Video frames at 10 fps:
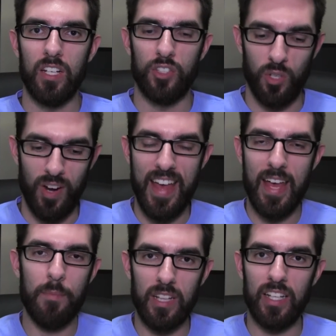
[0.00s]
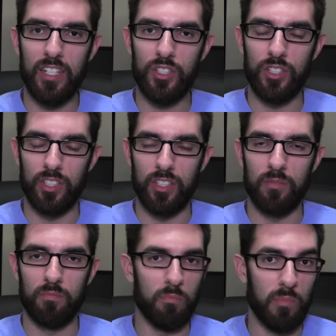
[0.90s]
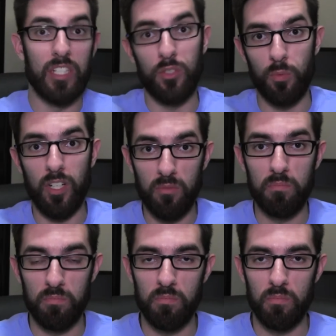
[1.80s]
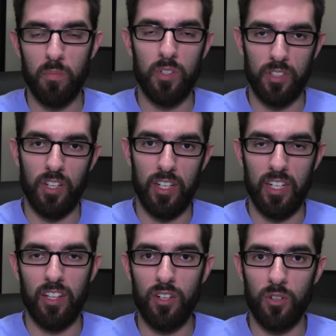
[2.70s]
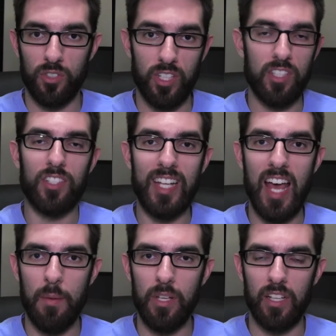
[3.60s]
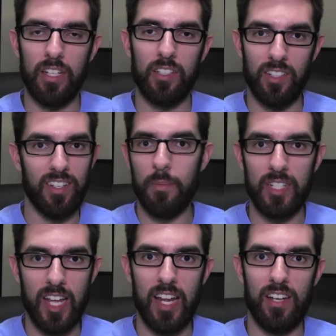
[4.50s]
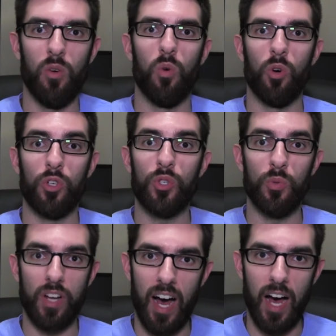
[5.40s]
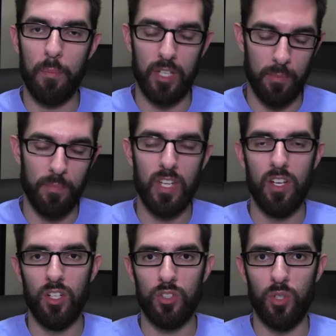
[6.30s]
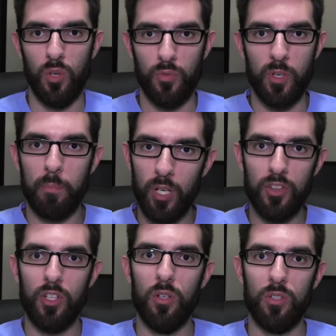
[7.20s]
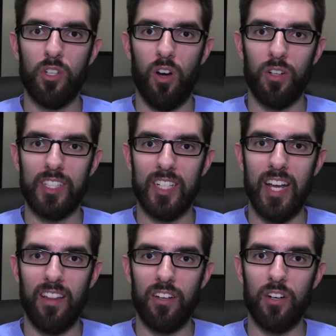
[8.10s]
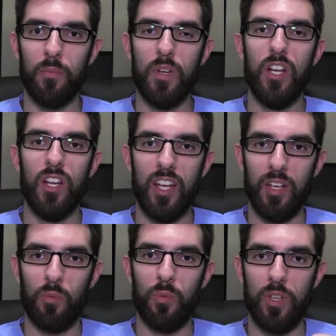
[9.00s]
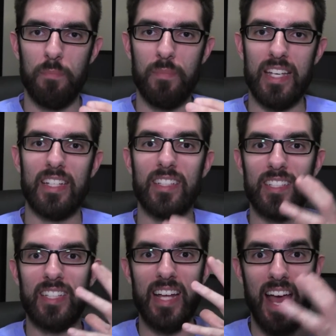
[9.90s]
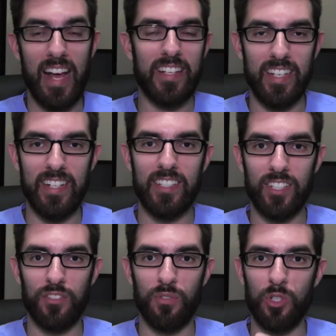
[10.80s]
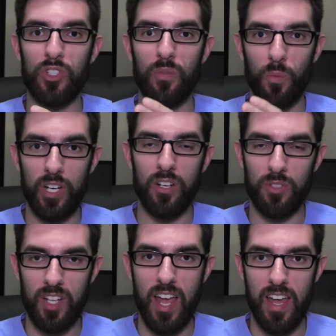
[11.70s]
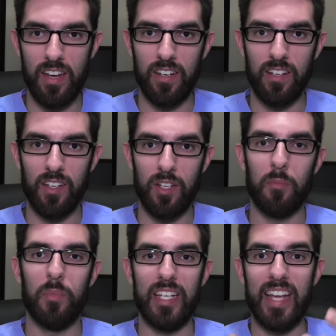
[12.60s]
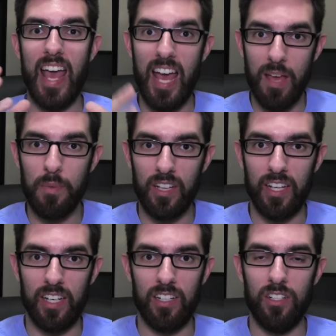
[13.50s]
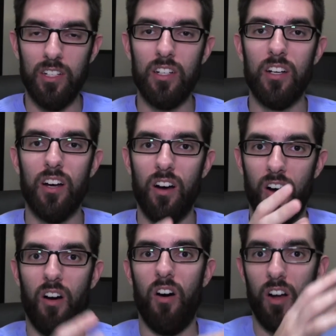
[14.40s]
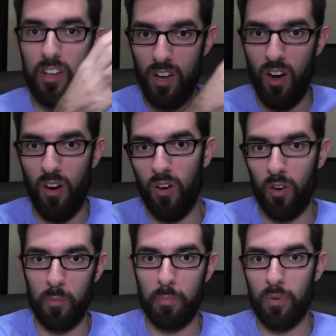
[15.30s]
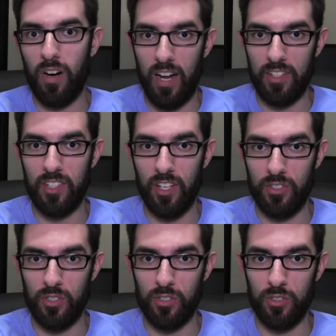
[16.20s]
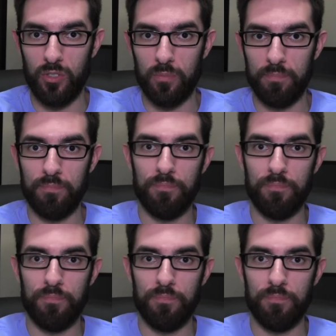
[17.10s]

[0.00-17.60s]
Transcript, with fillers: And so emulation means well, in a literal sense, to emulate, to imitate, or to copy. So if we put those all together, it, it means the x86 version of Windows 10 being emulated on ARM processors.